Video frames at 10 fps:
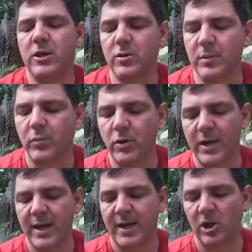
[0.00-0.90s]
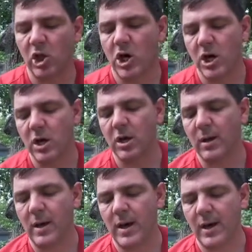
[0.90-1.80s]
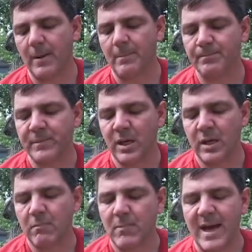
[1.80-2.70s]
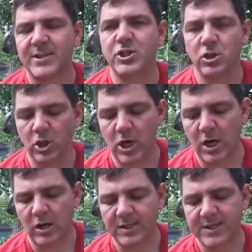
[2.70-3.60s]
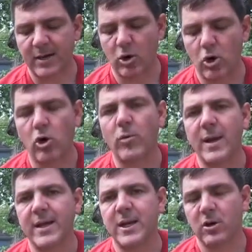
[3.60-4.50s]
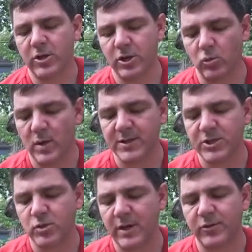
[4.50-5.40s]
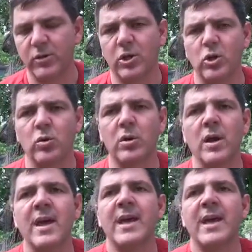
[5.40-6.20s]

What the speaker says: You can put a long master lock. It's got a hole right here. You can run straight through the cooler.